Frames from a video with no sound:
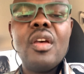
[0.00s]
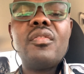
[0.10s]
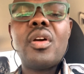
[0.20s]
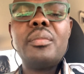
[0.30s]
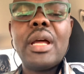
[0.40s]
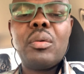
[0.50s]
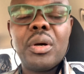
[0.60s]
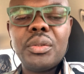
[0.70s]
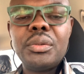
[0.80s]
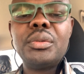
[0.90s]
from there,
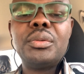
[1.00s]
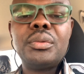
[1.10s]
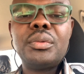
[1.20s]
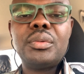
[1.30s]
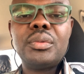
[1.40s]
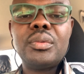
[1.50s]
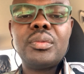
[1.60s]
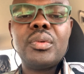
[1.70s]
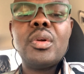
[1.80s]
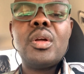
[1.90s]
what do you do?
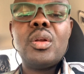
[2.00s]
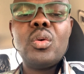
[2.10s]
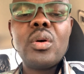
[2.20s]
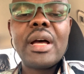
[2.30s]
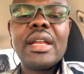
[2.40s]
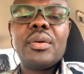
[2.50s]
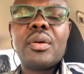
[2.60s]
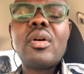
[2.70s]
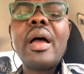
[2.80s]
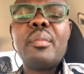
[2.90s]
Look at the
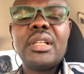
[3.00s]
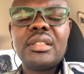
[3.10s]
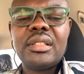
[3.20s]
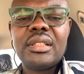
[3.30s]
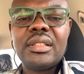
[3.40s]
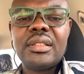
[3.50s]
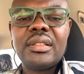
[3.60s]
requirements.